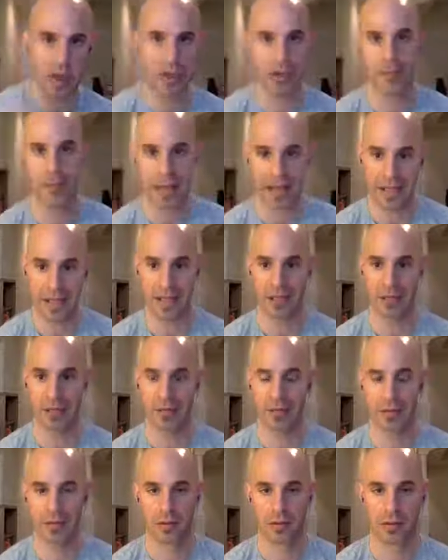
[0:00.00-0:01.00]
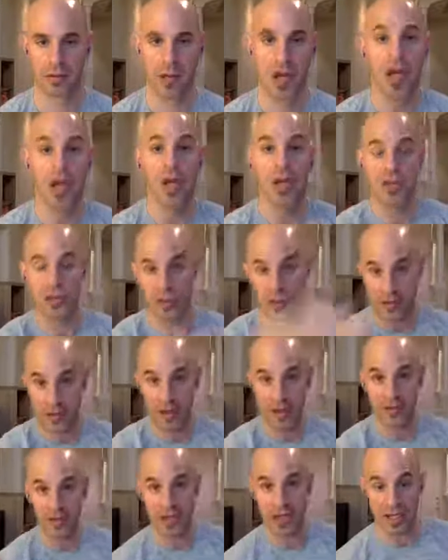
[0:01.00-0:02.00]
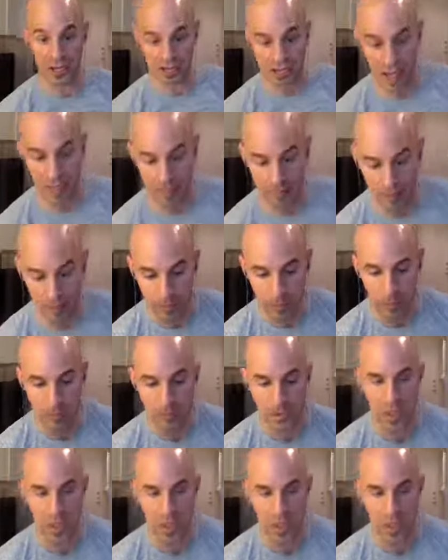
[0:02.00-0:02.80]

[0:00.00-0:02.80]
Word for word: you're making. So let me give you an example.